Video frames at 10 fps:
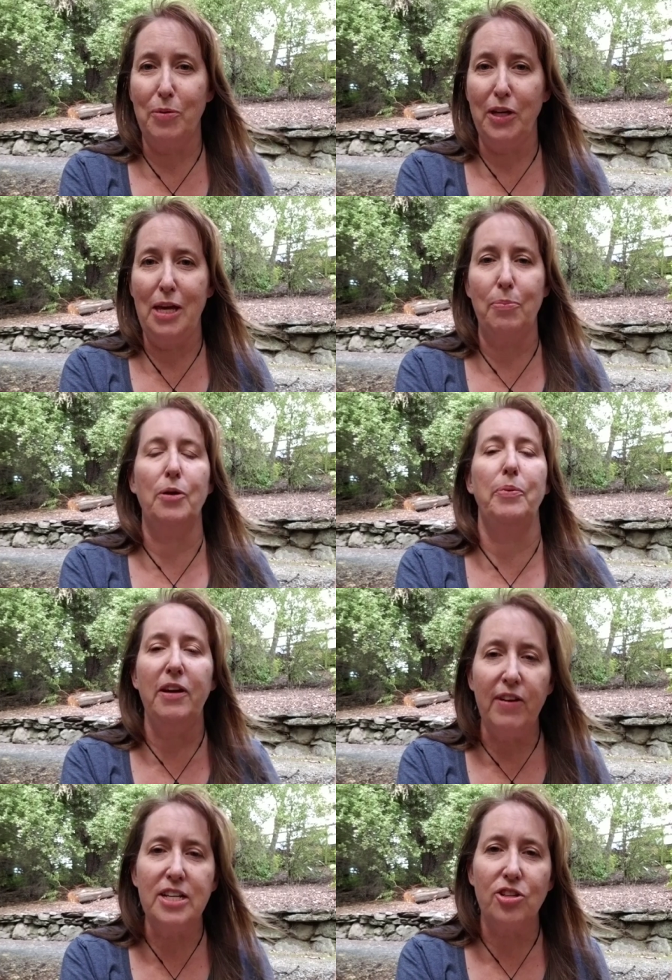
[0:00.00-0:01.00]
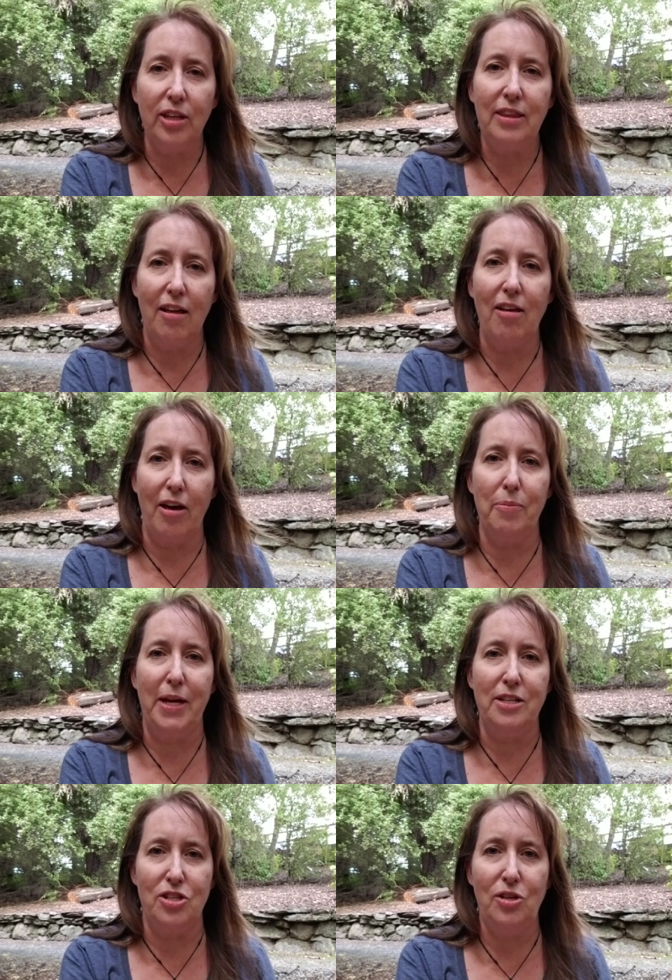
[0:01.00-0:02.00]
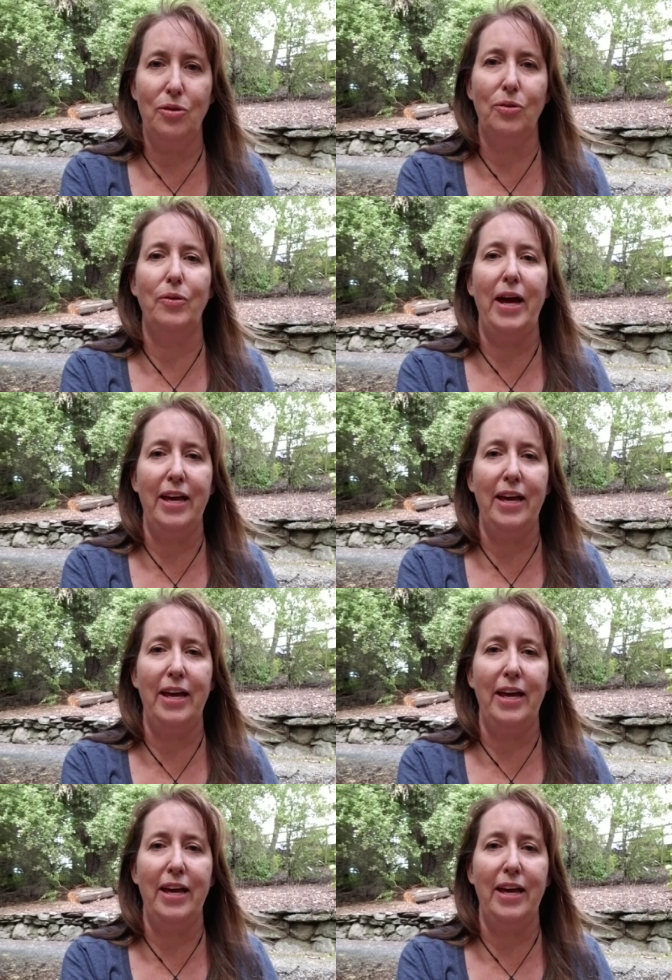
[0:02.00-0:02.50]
bookkeeper, but eventually they'll automate too,